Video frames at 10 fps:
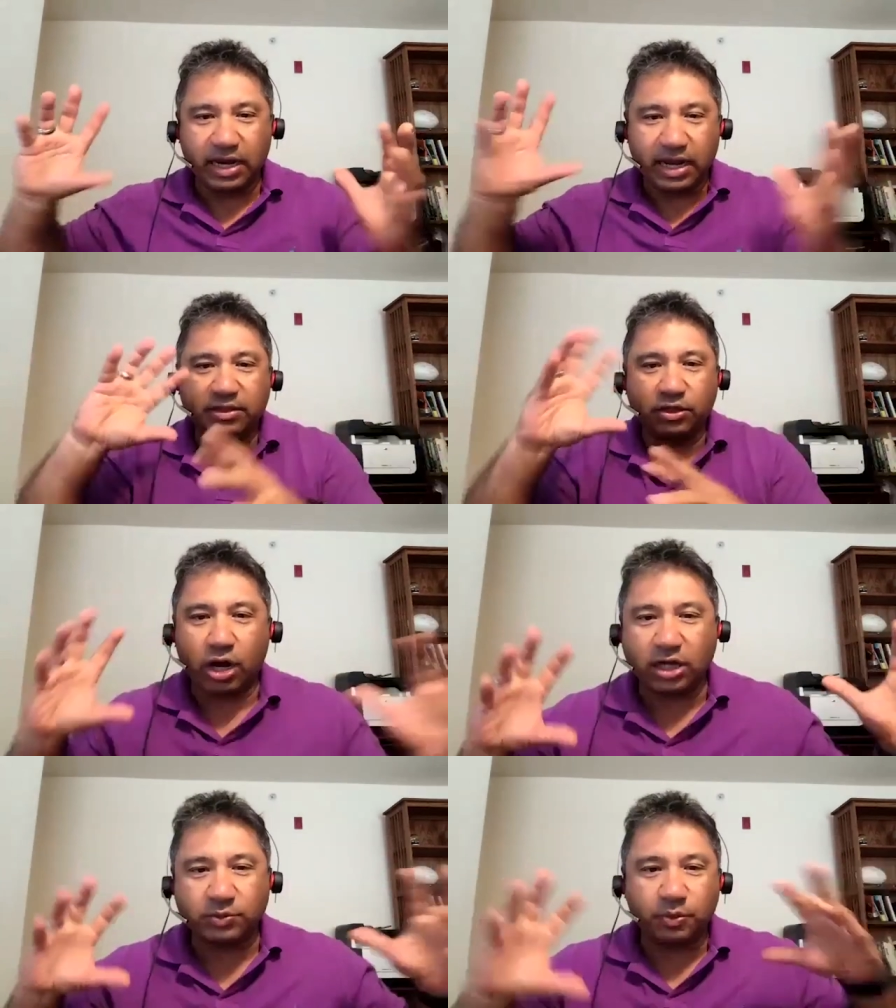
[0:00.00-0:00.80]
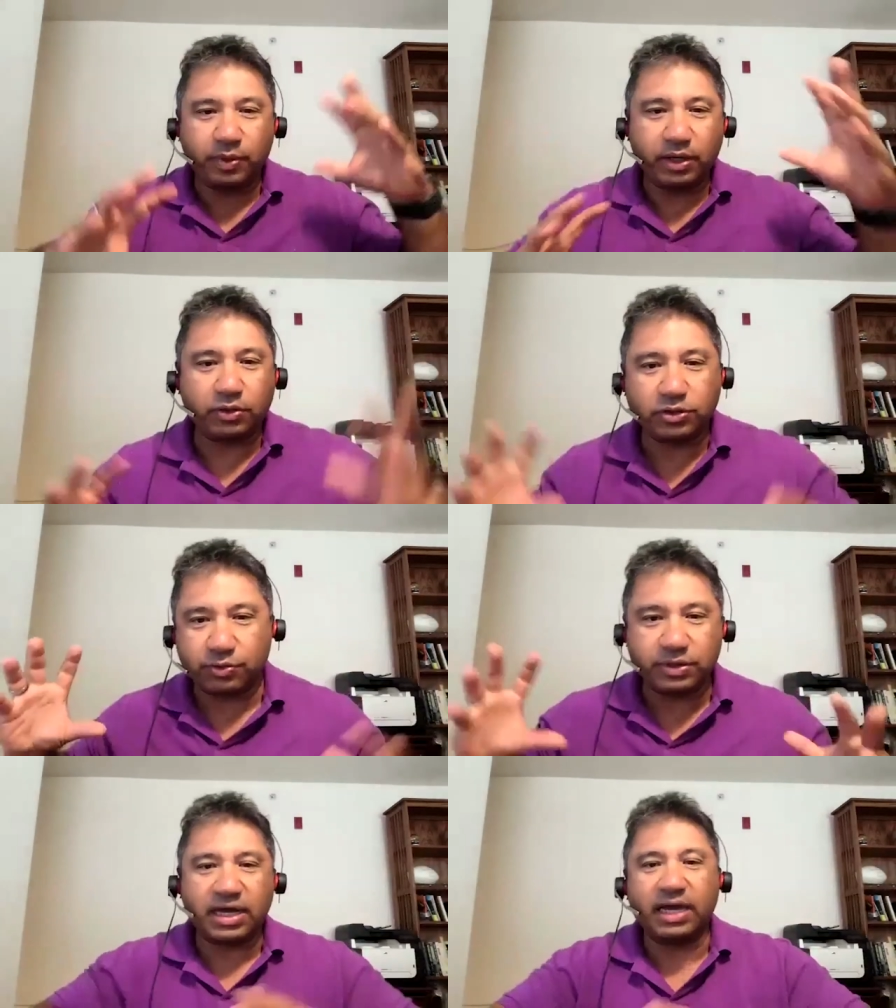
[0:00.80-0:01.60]
connect the dots between those
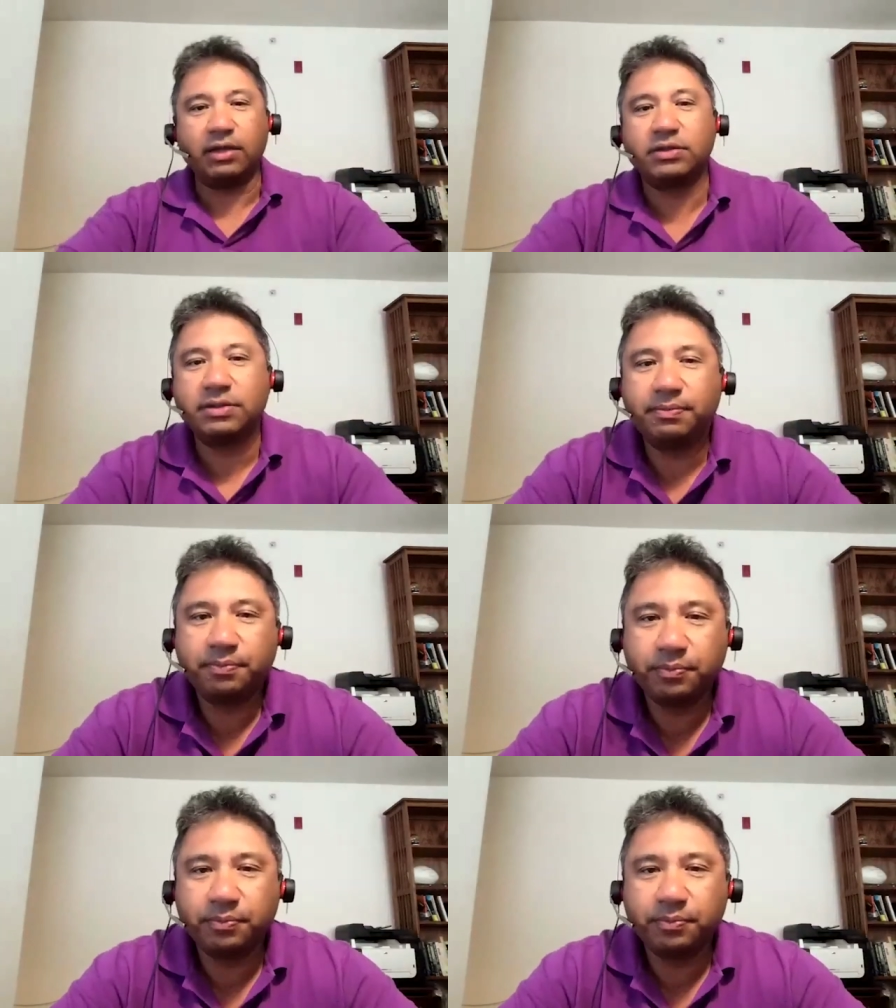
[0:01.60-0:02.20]
three silos.